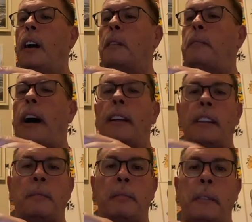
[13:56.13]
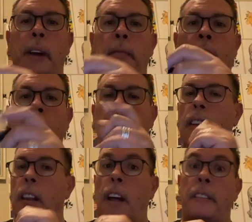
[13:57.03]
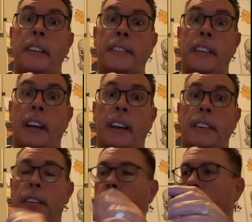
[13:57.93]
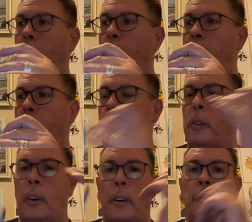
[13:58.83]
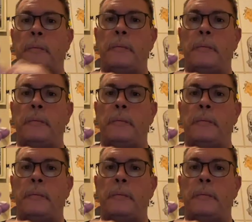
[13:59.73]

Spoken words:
pilot. Made my pilot. Love these things for